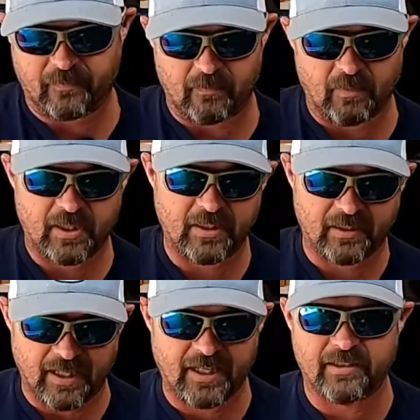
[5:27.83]
But
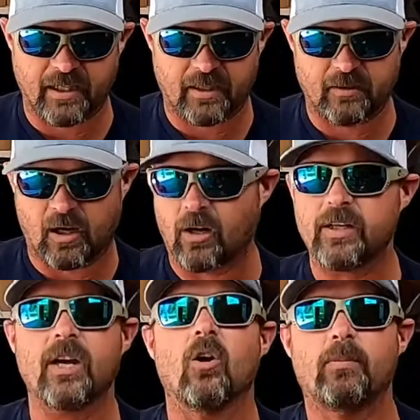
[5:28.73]
like I said, I
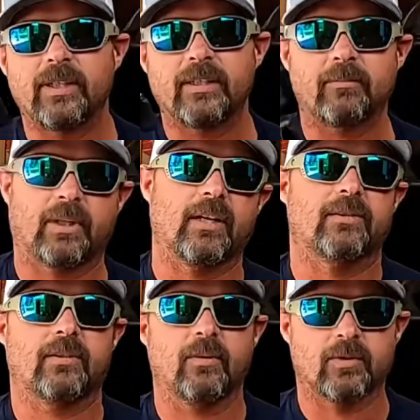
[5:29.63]
already opened it
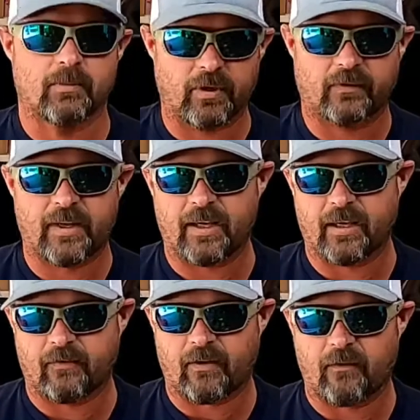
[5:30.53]
because it was a birthday
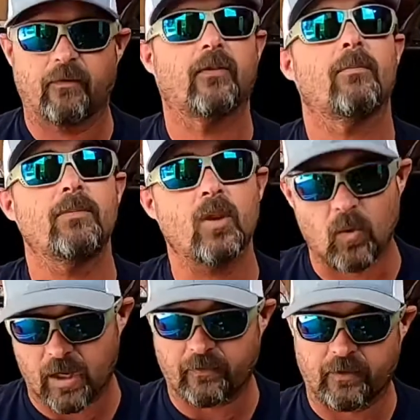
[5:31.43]
gift from the
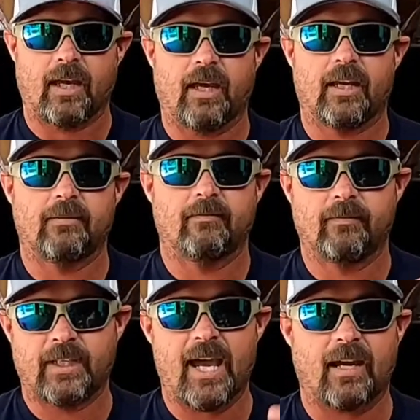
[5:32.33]
wife, and
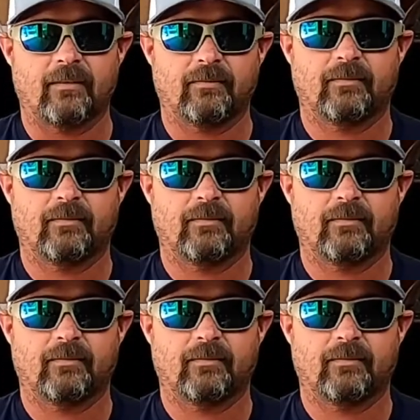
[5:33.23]
yeah.